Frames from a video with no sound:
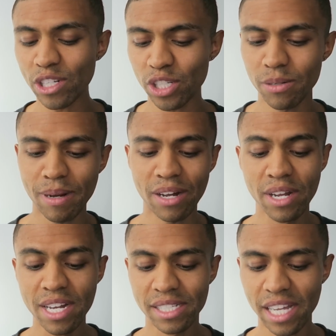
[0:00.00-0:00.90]
a question about
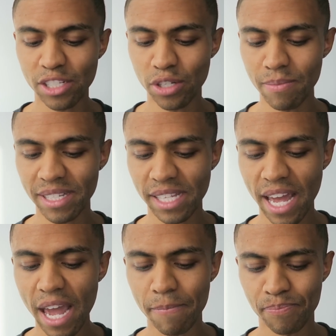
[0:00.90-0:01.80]
SageStream. They say,
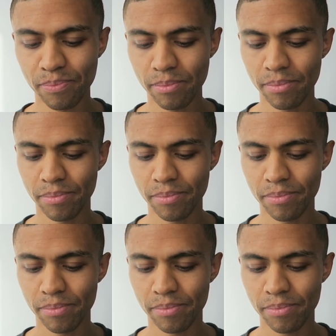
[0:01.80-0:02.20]
hey,